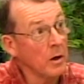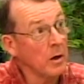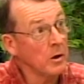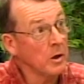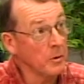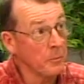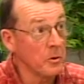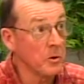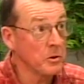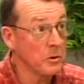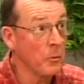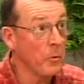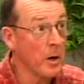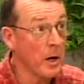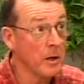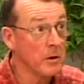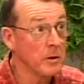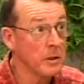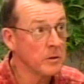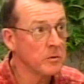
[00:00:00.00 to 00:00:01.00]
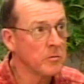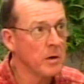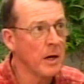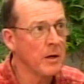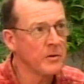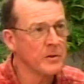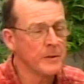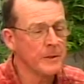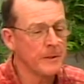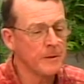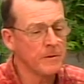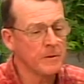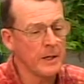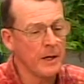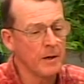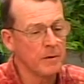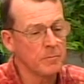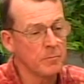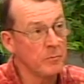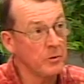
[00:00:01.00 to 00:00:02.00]
commercial water extraction in
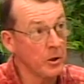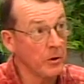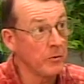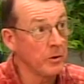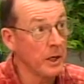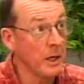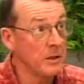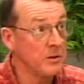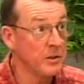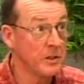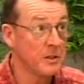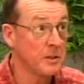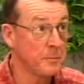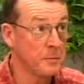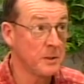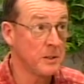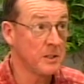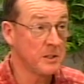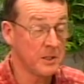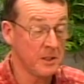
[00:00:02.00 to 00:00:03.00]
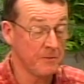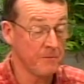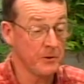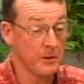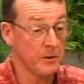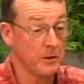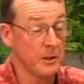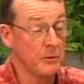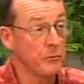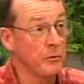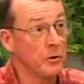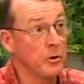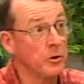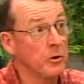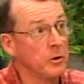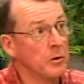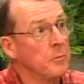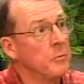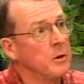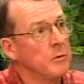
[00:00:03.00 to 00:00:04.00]
town. Not just specifically for
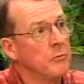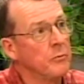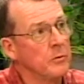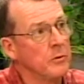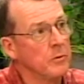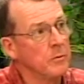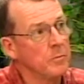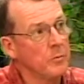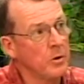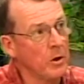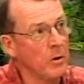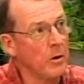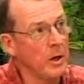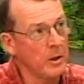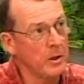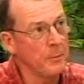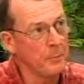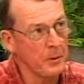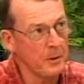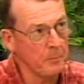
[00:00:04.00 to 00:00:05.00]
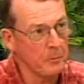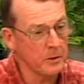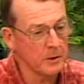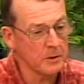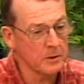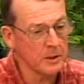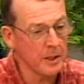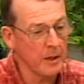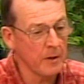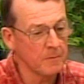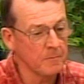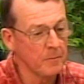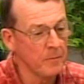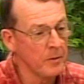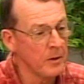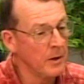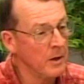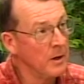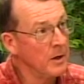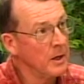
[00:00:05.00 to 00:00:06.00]
her, but for other people in town.
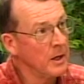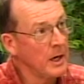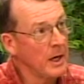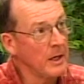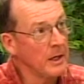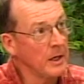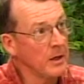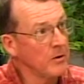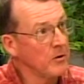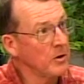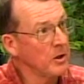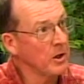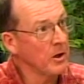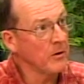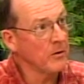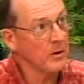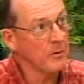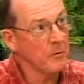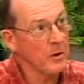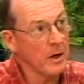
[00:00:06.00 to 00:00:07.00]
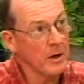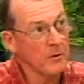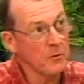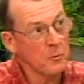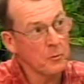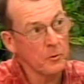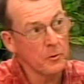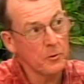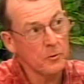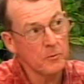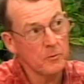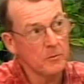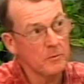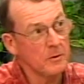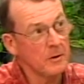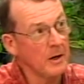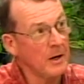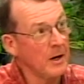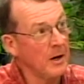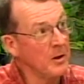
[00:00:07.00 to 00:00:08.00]
And then they've gone through
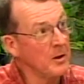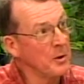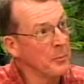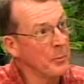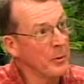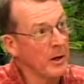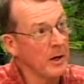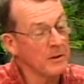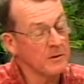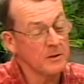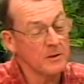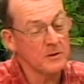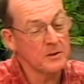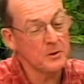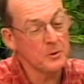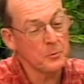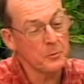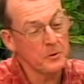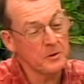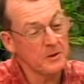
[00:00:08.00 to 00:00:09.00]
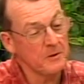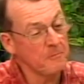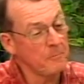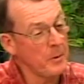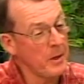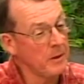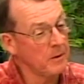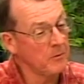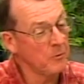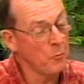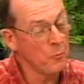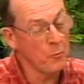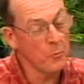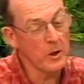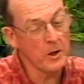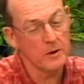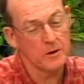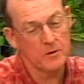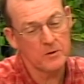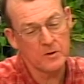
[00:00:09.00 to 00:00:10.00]
other processes which have been
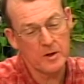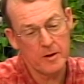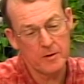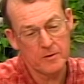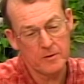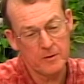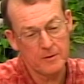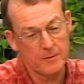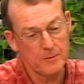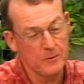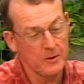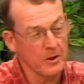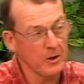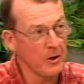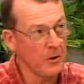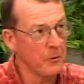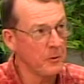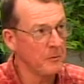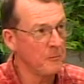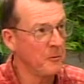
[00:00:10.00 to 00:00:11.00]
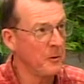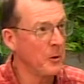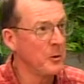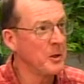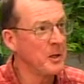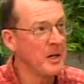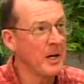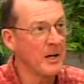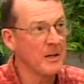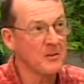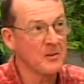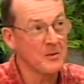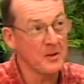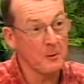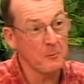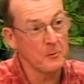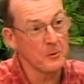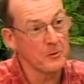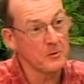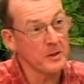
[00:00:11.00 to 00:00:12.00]
well attended, and voted on
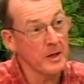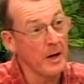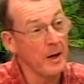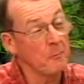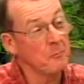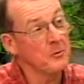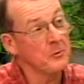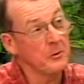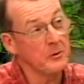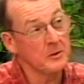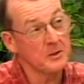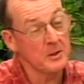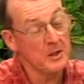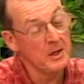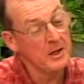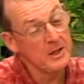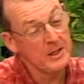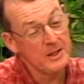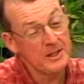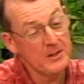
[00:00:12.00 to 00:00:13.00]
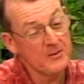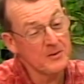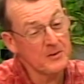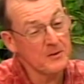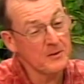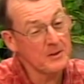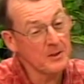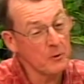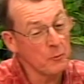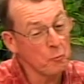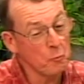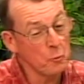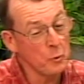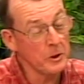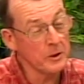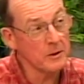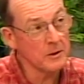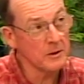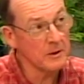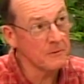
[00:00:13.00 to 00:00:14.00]
several times. So it isn't the
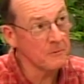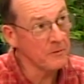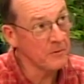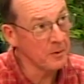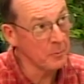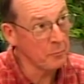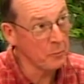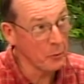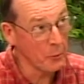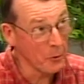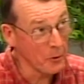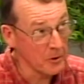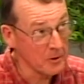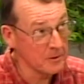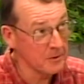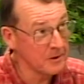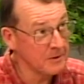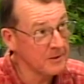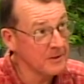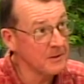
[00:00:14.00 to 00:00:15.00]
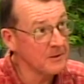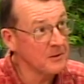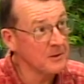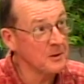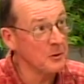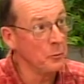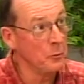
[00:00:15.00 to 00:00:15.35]
will of the boards; it's the